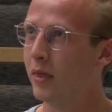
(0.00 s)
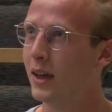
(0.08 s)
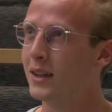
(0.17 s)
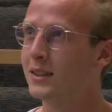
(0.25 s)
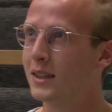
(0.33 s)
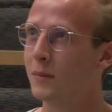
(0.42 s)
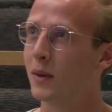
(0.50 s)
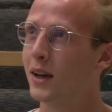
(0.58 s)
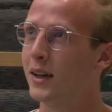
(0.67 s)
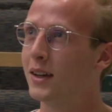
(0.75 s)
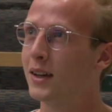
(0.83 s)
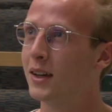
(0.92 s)
They seem
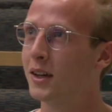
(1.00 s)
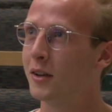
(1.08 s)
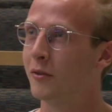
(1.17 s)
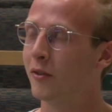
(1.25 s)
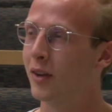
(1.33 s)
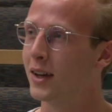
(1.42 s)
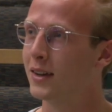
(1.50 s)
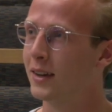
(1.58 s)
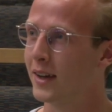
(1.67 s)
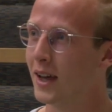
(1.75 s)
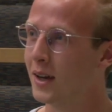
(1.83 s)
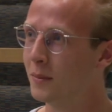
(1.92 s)
like
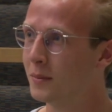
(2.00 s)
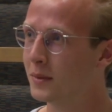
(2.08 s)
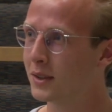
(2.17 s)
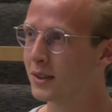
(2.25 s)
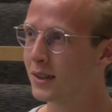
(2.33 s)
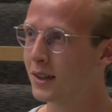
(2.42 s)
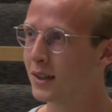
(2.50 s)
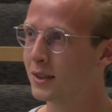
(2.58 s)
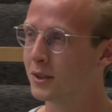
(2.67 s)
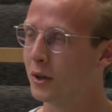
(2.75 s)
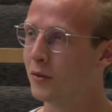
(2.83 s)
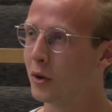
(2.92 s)
conflicting aims.
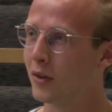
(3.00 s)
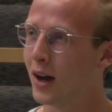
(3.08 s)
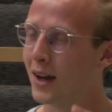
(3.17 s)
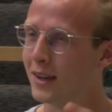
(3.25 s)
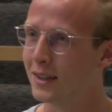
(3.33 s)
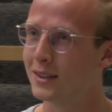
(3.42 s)
So if you have a high